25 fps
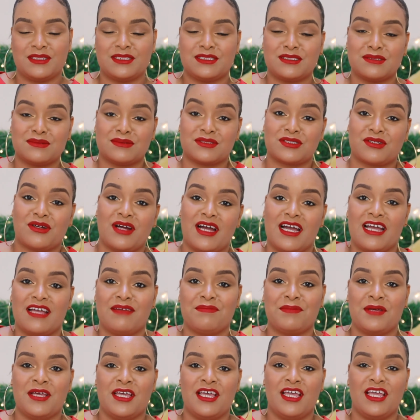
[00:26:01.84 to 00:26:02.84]

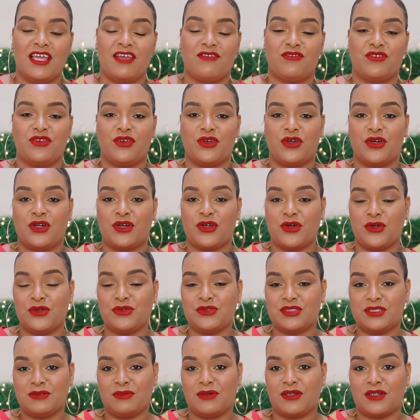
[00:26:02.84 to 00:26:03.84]
subscribe. If you're an
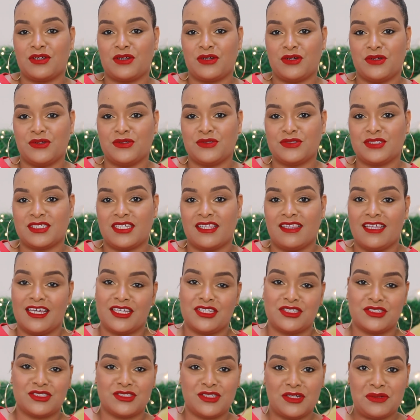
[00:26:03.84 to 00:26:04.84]
oldie but a goldie,
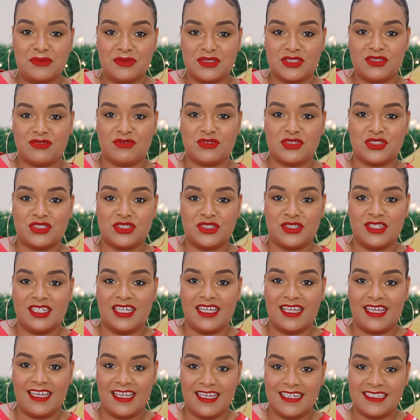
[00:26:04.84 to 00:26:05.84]
thank you so much for
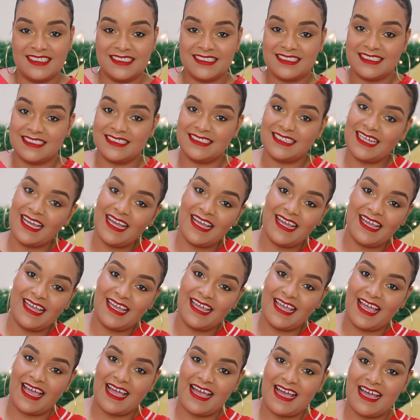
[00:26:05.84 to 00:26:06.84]
tuning in
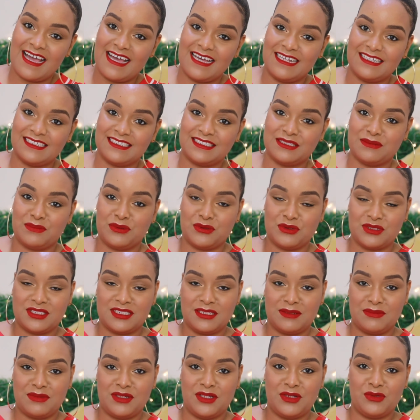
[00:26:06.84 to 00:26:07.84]
today and
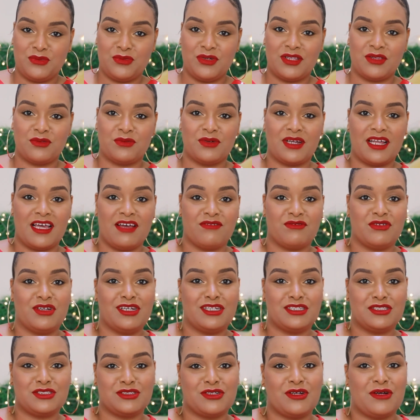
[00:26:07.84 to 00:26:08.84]
supporting me with whatever
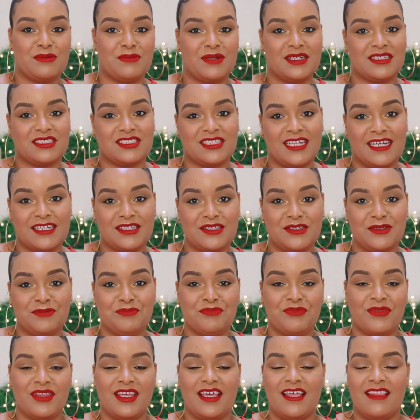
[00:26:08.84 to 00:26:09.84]
I do on my channel.
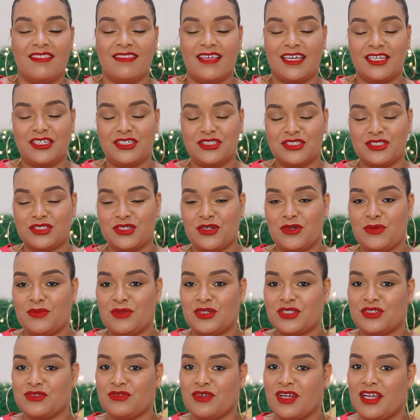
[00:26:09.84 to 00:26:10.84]
Thank you so
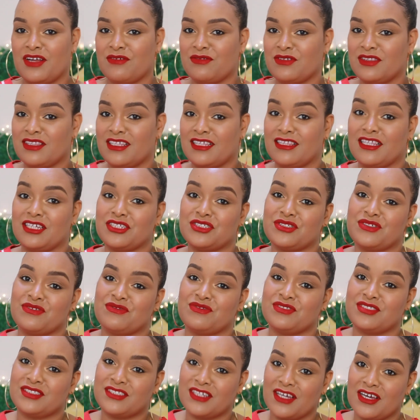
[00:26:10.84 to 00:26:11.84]
much for everything that
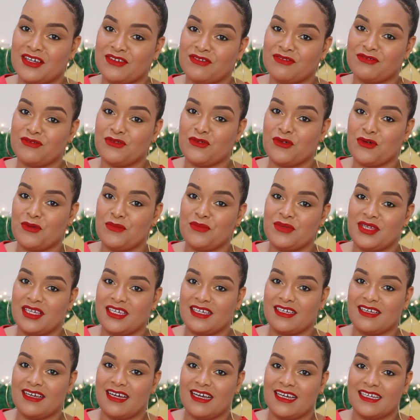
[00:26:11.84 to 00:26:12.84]
you've done for
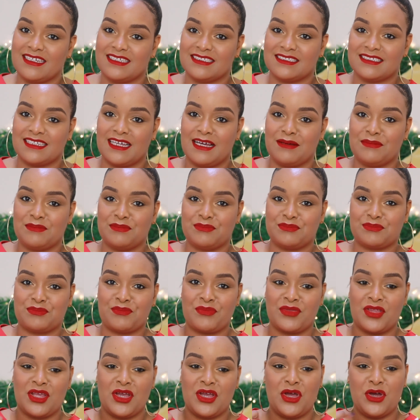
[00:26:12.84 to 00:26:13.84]
me, guys. I'm
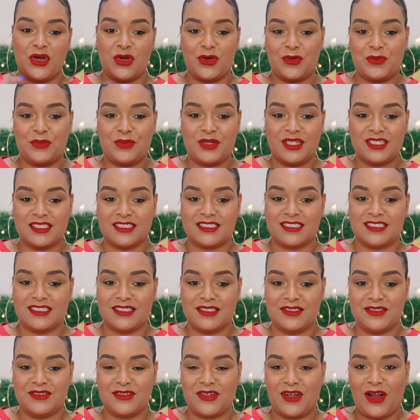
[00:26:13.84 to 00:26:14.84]
hoping
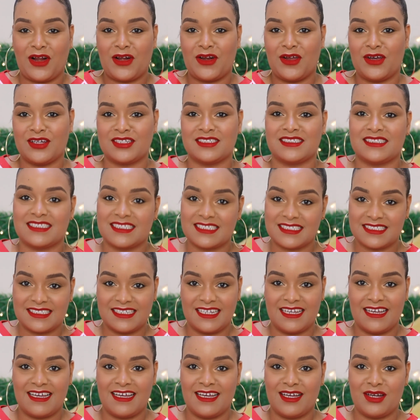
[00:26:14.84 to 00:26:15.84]
to close this
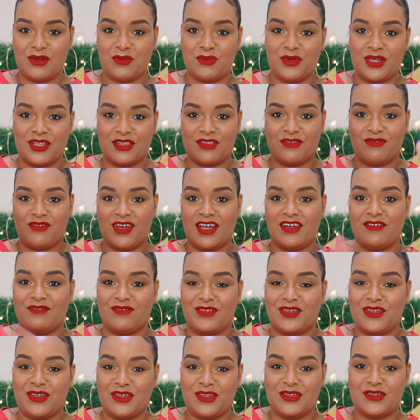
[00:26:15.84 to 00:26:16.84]
year with 5
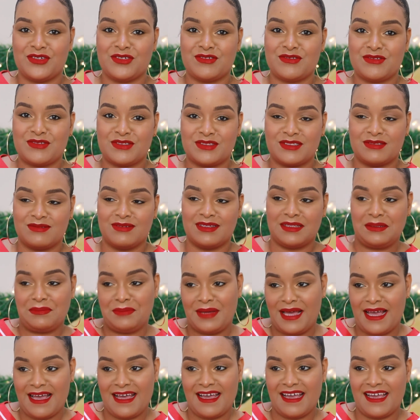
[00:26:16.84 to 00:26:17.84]
videos with a
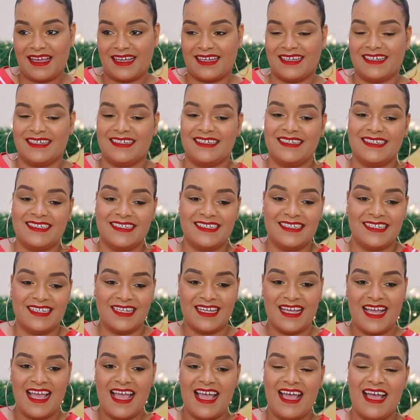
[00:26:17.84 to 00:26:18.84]
bang.
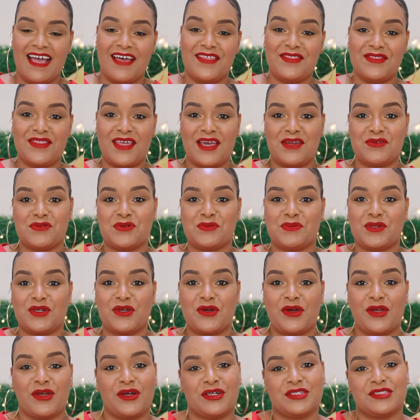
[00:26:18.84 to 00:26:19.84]
And then we'll be
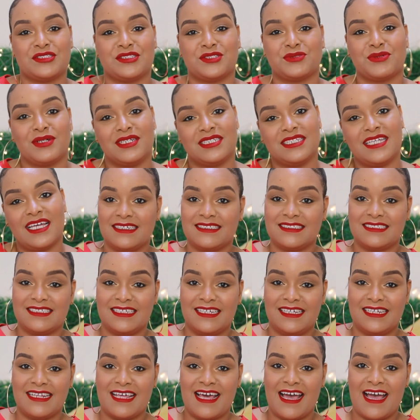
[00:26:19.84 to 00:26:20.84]
going on to
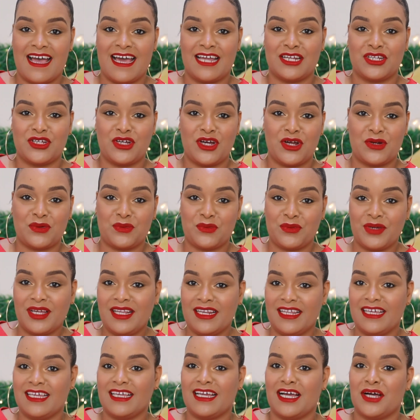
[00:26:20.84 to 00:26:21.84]
2019, and God
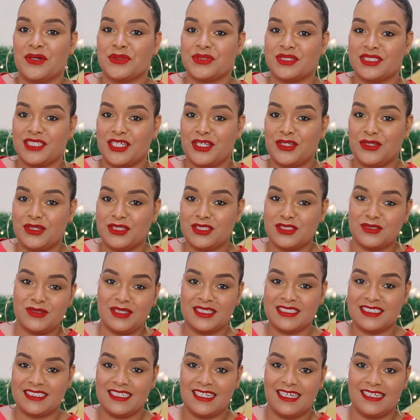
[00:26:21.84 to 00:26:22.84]
willing, I'll see you in
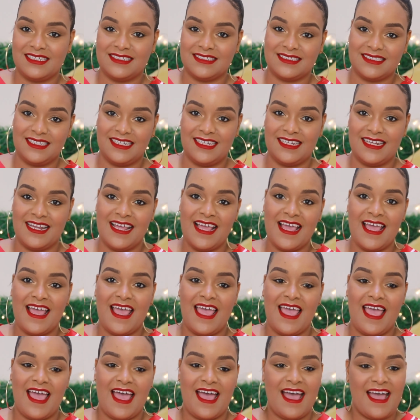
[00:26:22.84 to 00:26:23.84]
2019,
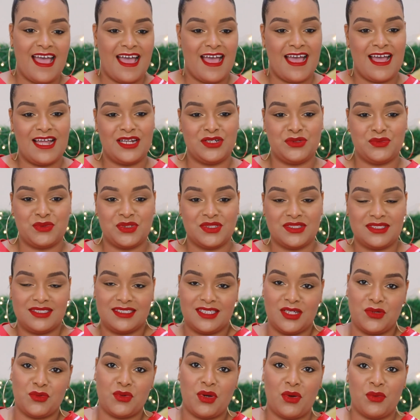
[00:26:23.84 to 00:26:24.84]
and we'll
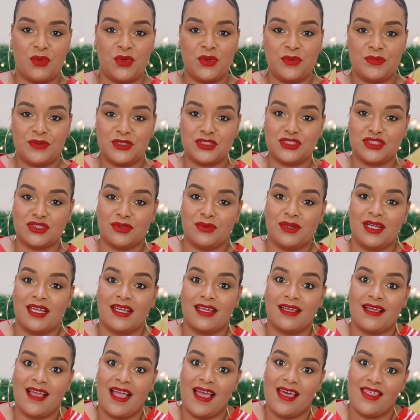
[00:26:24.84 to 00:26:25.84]
see what we'll be
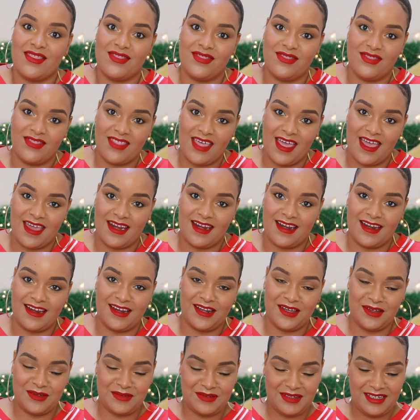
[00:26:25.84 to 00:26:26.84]
doing then.
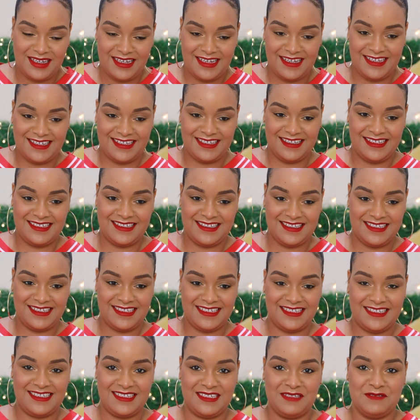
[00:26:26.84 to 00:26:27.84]

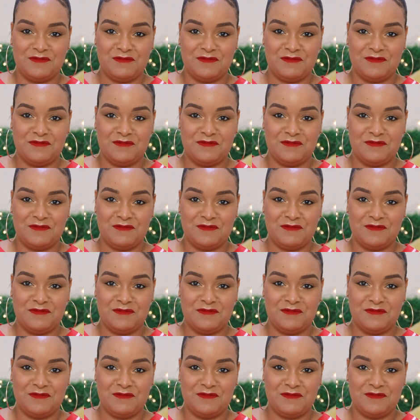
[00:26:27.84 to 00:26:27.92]
Okay.